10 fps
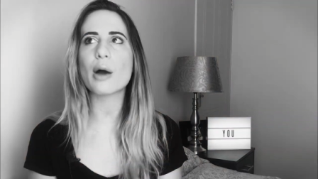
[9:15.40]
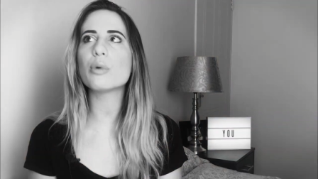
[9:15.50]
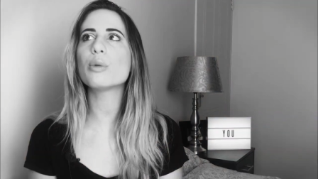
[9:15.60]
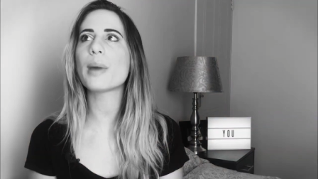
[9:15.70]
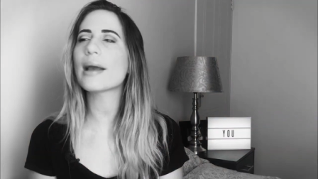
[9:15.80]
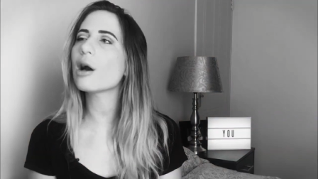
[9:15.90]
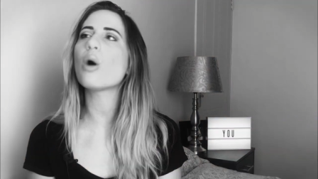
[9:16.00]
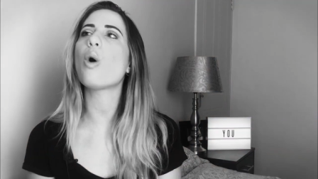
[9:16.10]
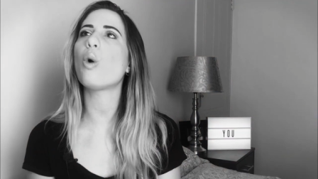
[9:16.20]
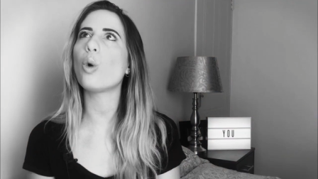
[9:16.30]
will make a
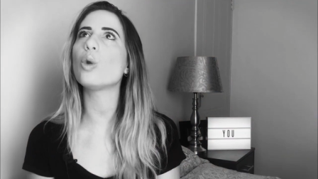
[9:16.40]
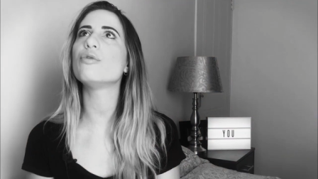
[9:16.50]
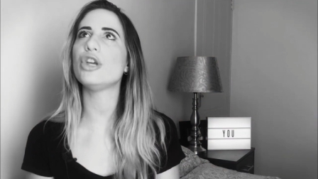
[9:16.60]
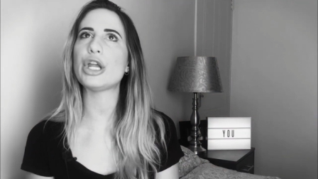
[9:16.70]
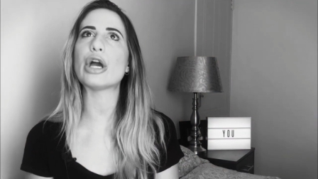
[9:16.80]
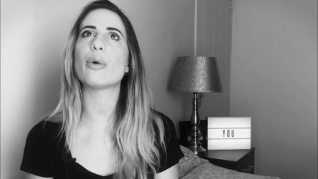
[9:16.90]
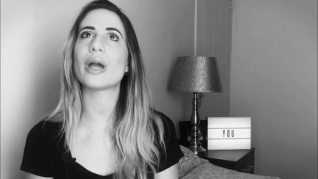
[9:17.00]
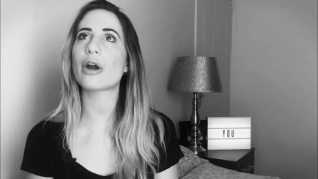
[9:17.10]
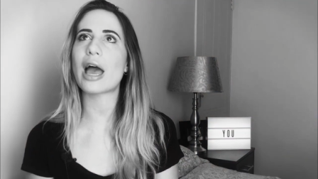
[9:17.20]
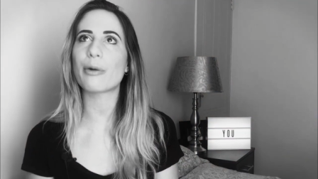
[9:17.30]
whole video
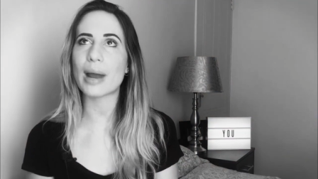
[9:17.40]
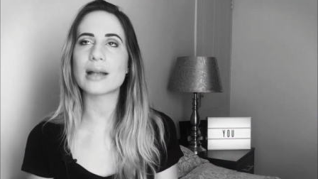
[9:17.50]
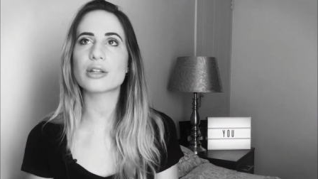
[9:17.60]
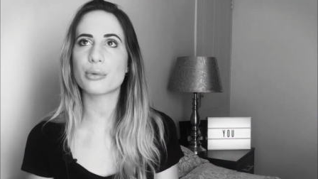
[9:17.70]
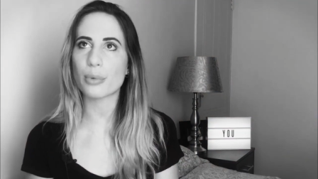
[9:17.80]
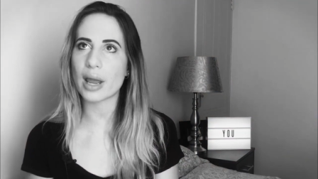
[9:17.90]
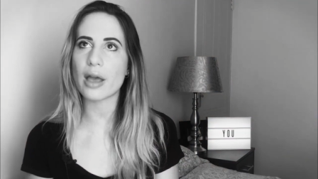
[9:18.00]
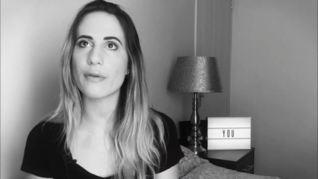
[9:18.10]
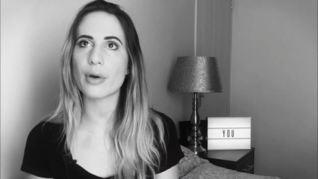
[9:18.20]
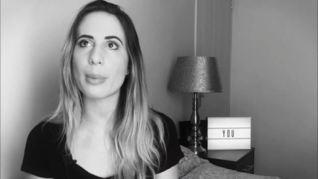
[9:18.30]
where I rant and
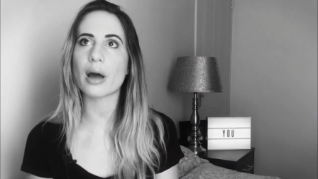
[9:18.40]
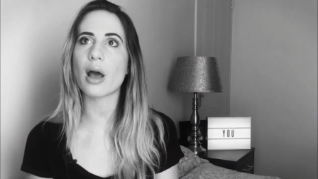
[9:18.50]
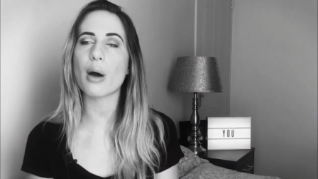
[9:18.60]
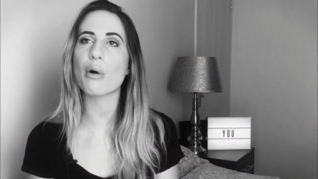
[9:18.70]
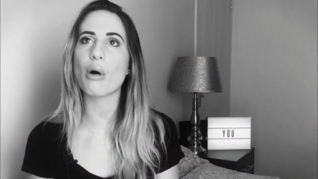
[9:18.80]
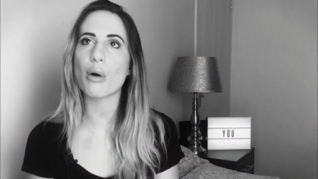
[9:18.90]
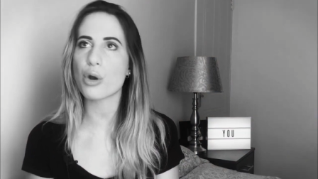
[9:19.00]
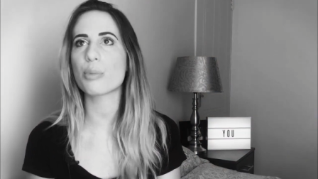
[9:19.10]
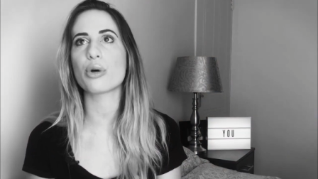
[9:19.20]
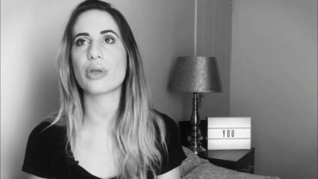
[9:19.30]
rave about how
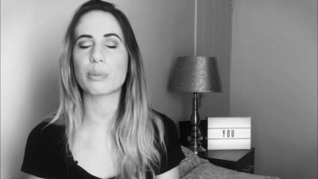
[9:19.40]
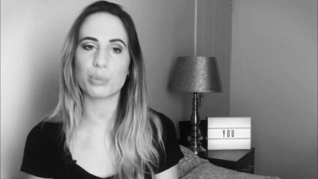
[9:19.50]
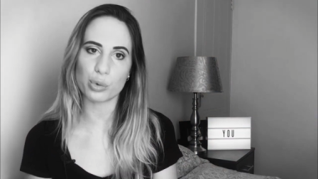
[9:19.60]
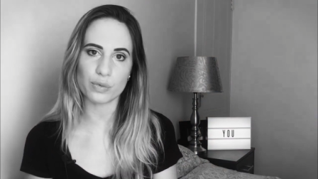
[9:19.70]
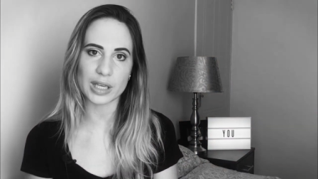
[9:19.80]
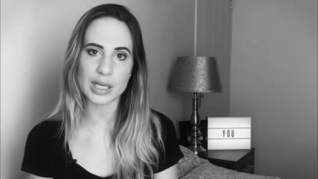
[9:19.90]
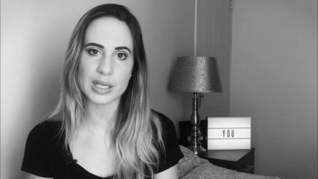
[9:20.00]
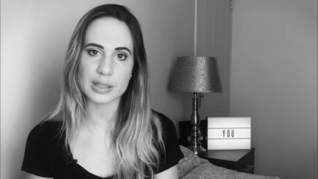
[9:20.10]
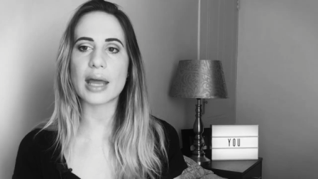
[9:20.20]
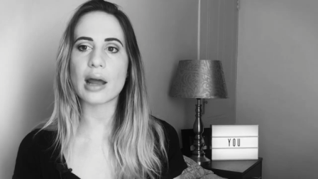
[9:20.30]
horrible that movie
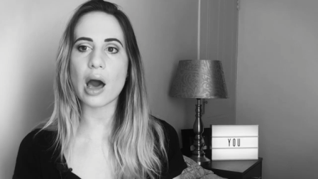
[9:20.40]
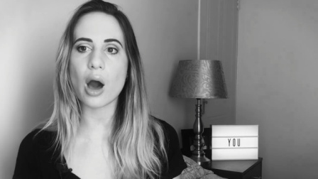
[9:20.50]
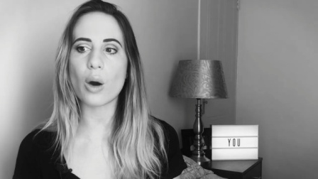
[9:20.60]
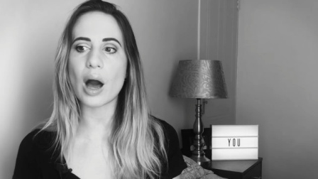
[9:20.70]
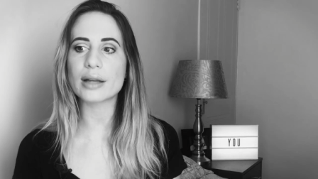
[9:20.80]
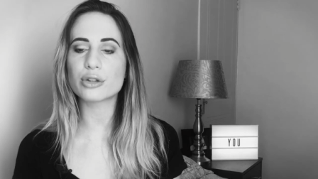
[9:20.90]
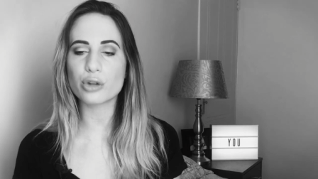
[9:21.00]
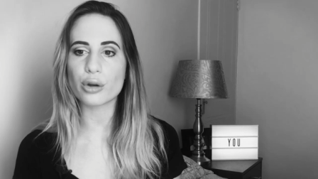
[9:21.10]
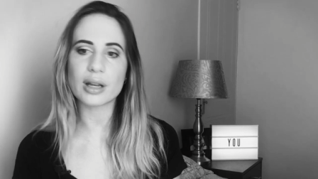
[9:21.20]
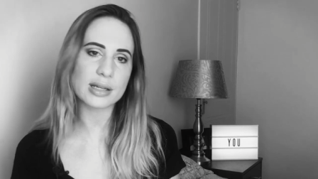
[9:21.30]
is and how I
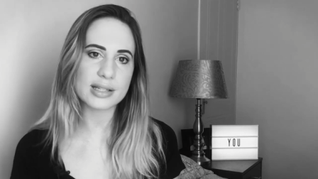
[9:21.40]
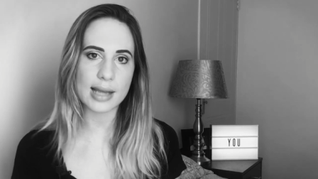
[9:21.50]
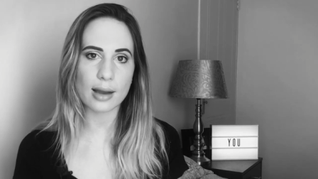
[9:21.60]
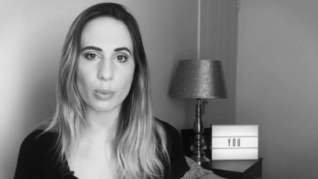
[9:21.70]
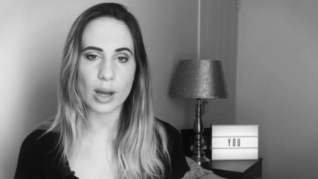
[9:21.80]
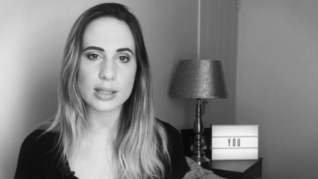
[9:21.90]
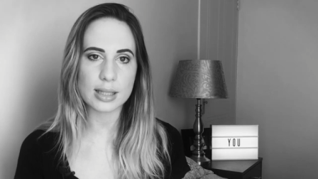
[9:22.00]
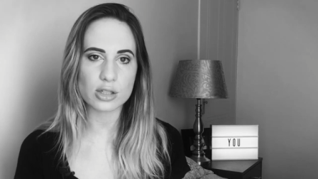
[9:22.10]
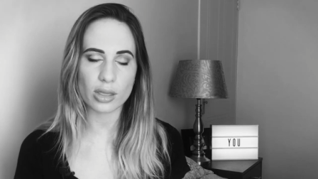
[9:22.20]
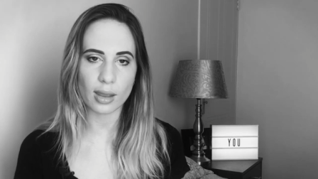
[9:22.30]
don't understand why it's
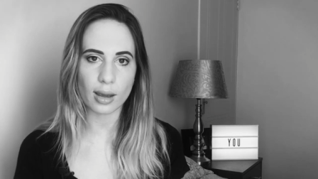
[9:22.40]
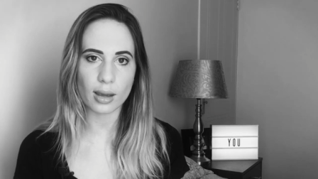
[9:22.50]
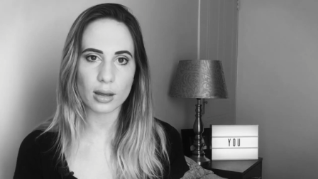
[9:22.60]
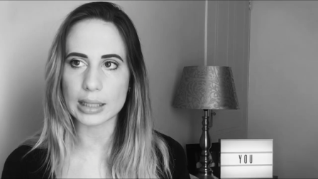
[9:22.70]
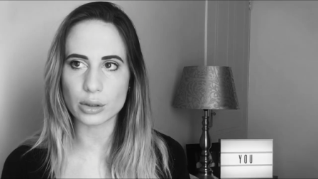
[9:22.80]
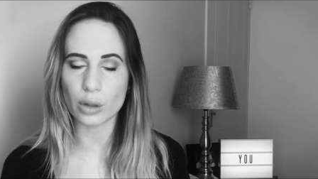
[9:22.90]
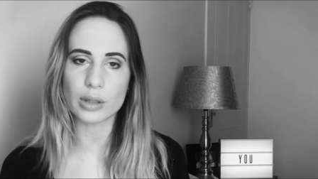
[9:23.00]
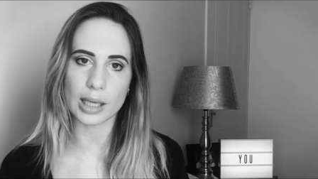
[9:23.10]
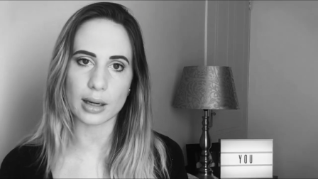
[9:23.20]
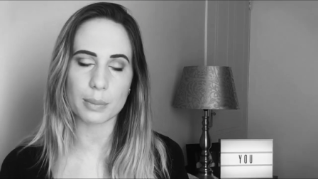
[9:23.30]
such a thing. I
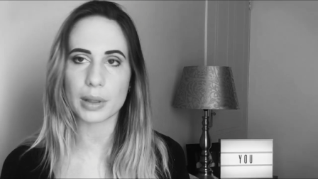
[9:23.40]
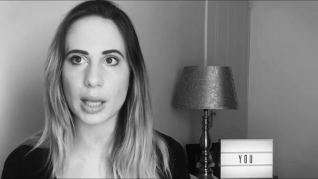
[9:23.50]
don't get it, but